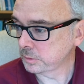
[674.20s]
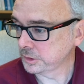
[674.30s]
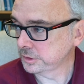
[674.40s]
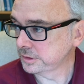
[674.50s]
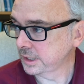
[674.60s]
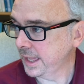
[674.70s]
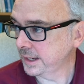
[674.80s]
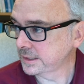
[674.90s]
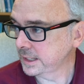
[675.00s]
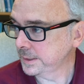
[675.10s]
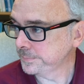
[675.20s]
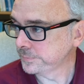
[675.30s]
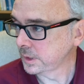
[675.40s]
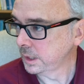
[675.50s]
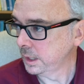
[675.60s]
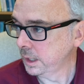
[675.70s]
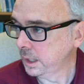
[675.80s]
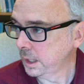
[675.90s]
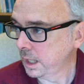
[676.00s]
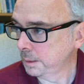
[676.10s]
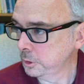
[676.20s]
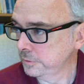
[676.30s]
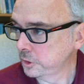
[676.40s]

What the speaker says: so I just select it, move